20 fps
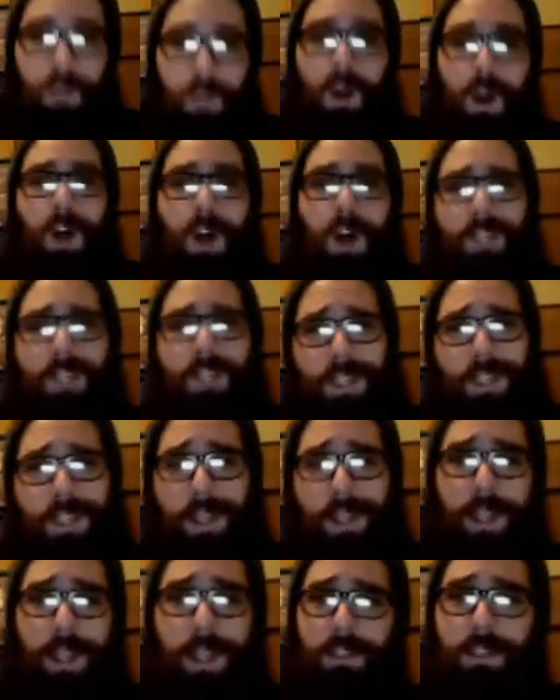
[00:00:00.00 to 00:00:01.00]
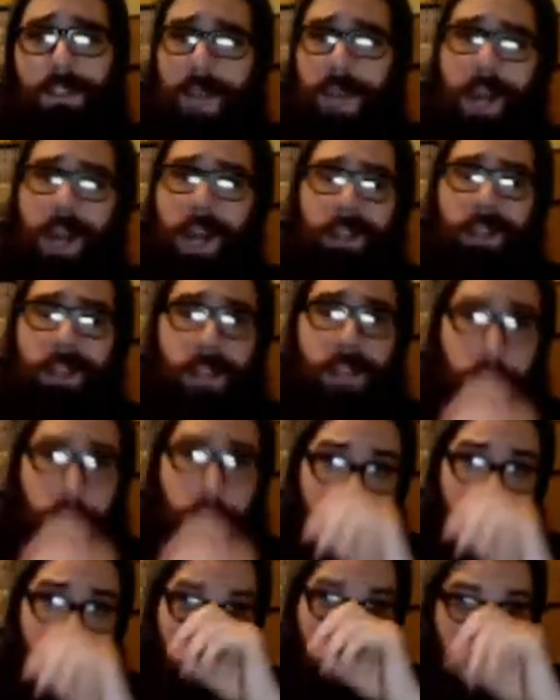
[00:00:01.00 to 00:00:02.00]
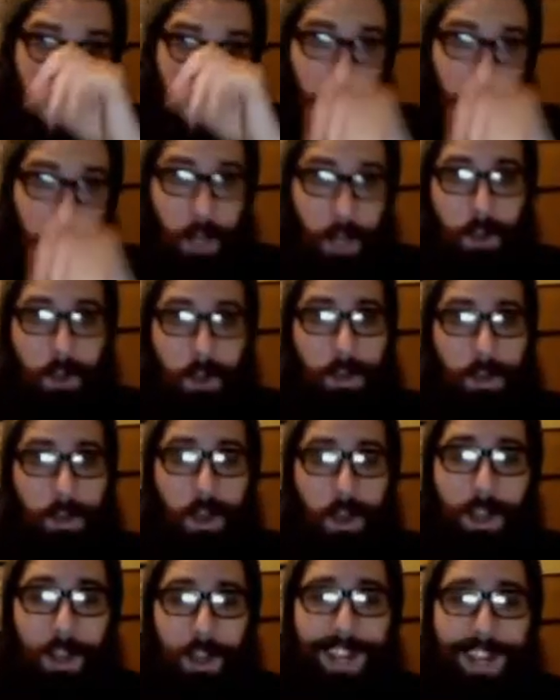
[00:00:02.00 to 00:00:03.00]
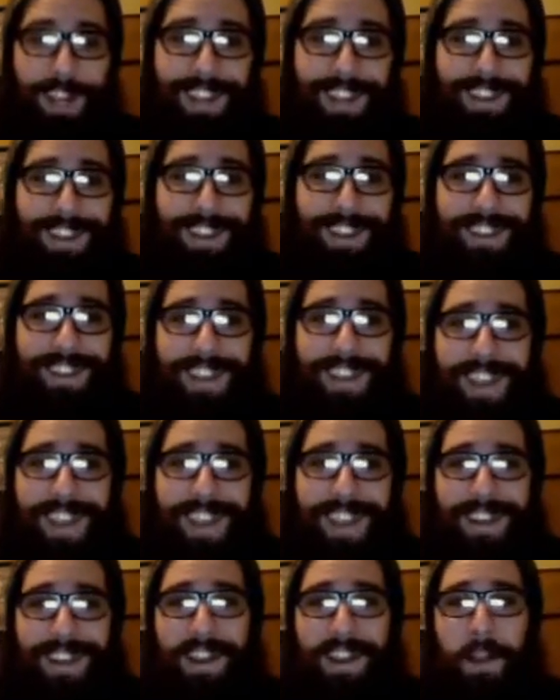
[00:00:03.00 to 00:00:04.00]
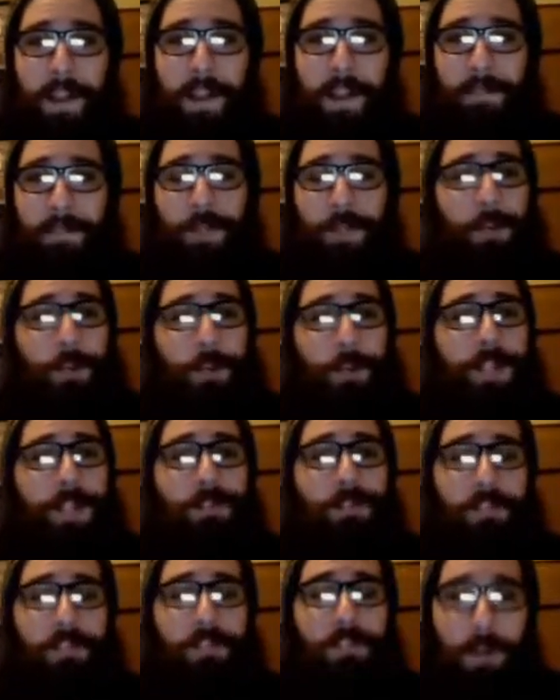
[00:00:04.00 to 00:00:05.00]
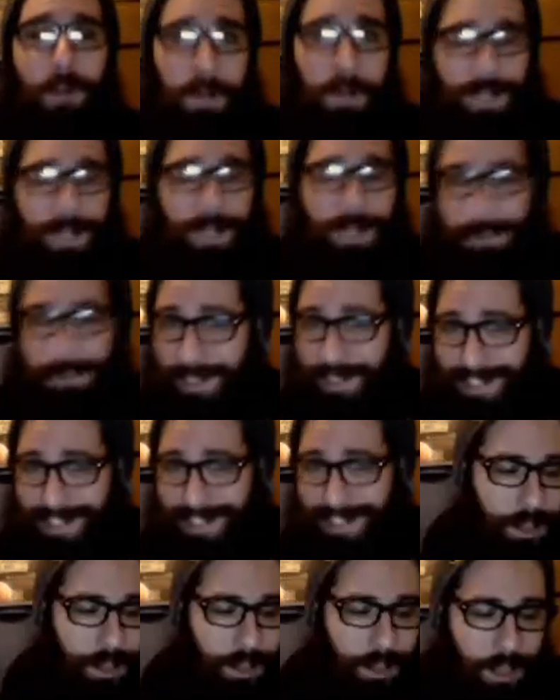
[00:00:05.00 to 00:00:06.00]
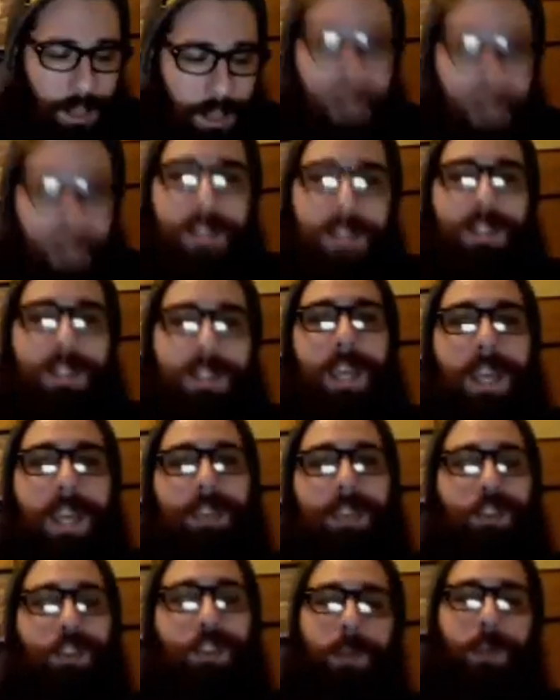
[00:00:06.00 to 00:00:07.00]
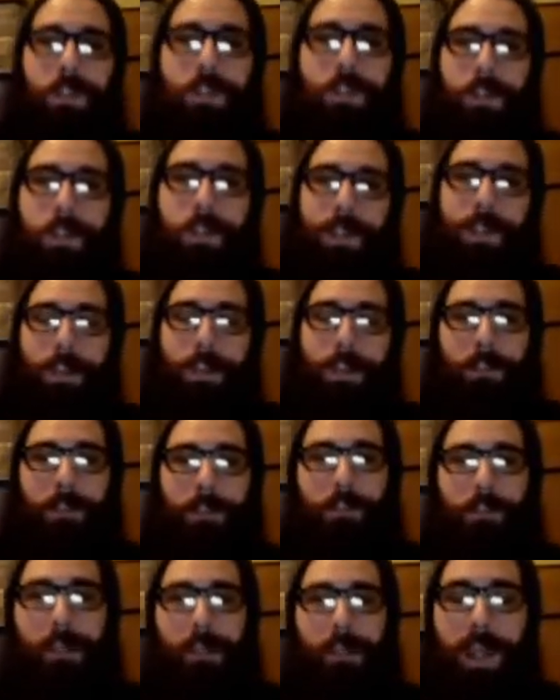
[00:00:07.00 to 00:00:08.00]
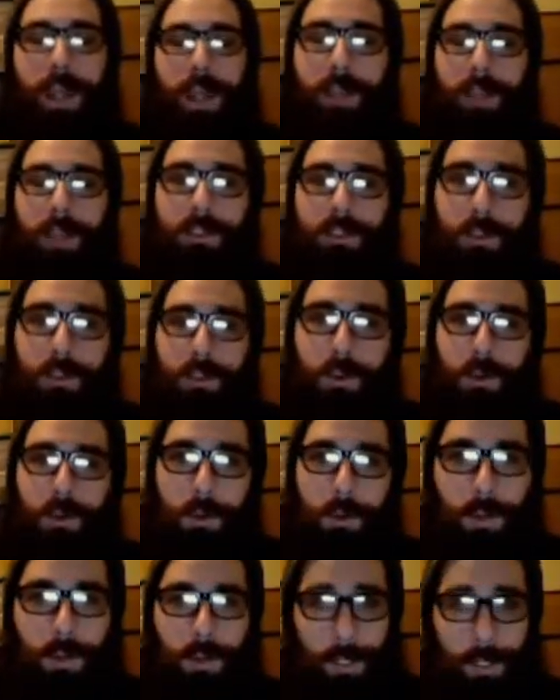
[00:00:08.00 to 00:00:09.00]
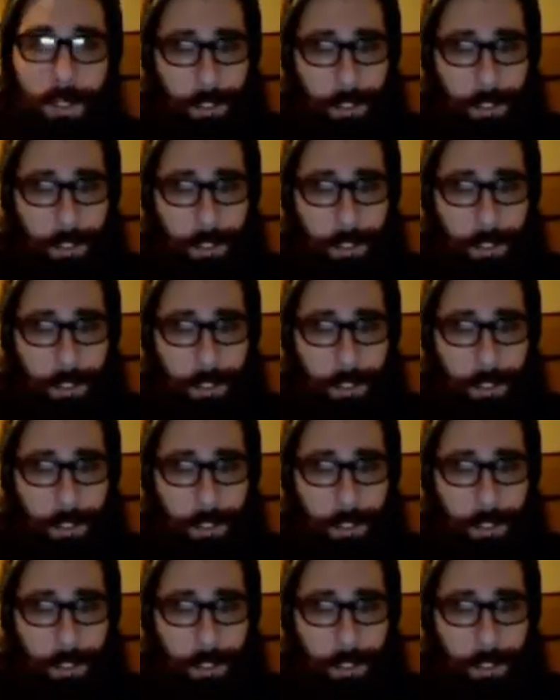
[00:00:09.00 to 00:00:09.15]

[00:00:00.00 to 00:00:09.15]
of these things piled on top of each other, ending up 2 weeks before Christmas. It didn't take too much thinking for me to